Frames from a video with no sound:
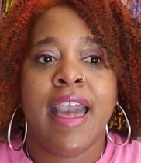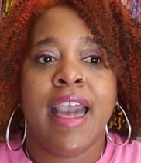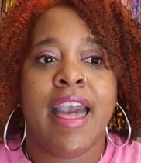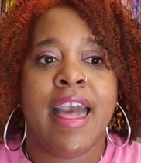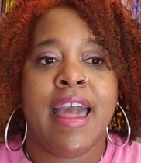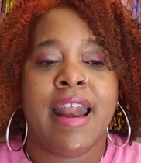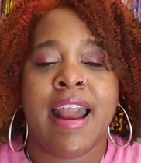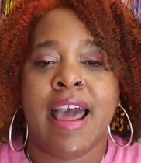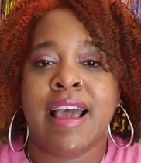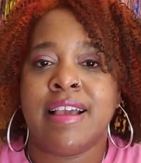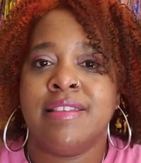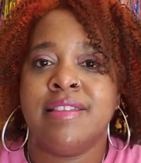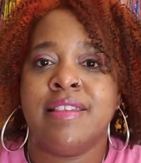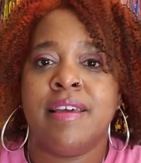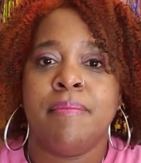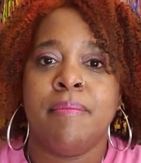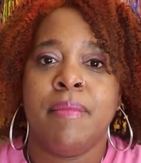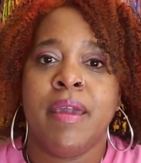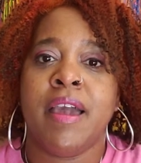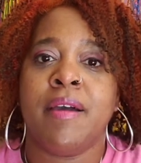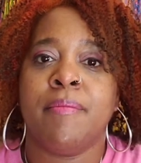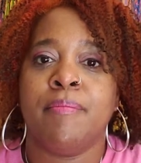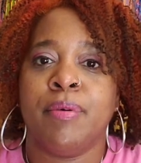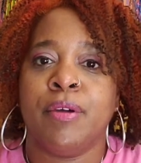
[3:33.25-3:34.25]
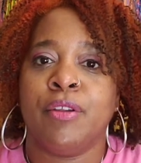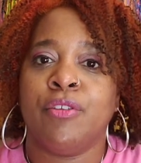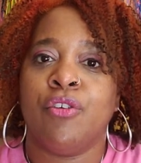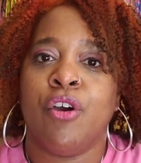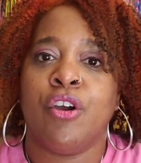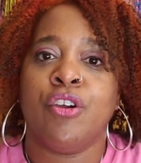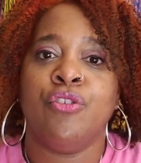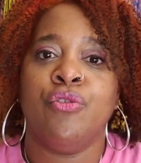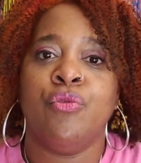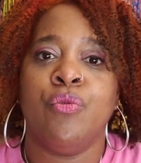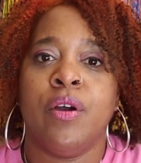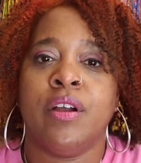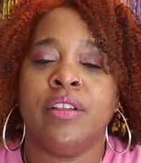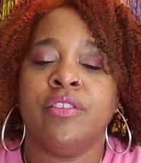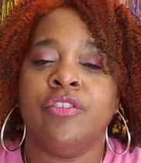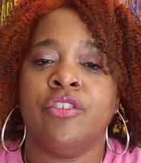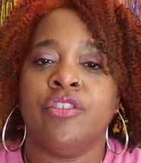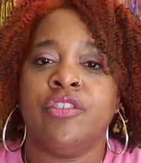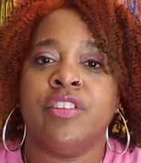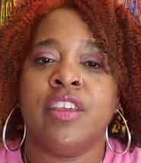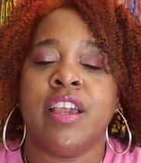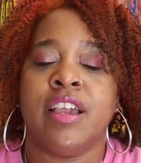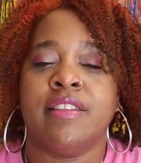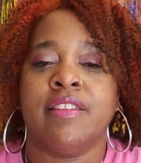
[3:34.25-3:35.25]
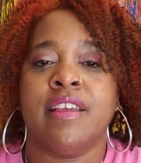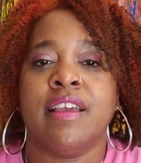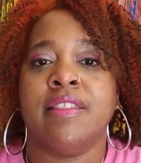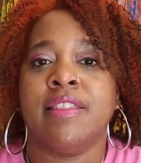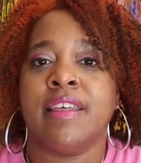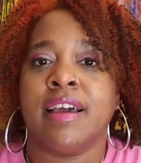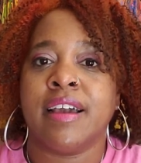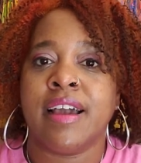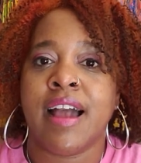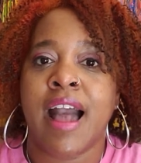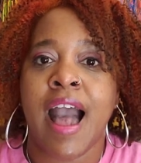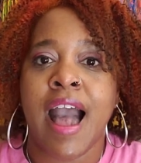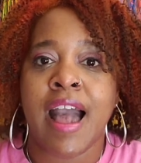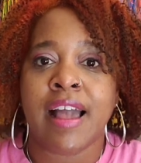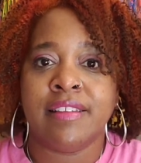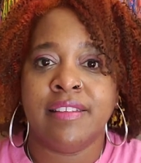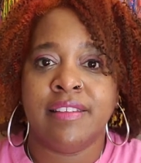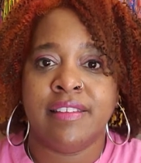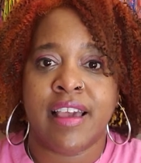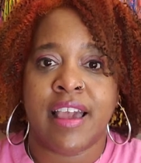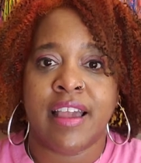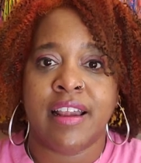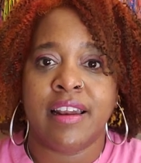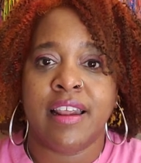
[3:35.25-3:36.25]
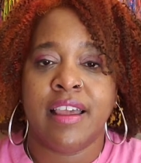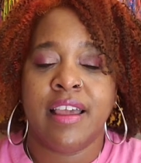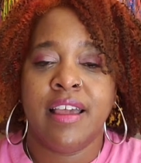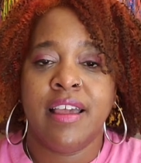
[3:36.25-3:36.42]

And I said, ma'am, but are you understanding the content?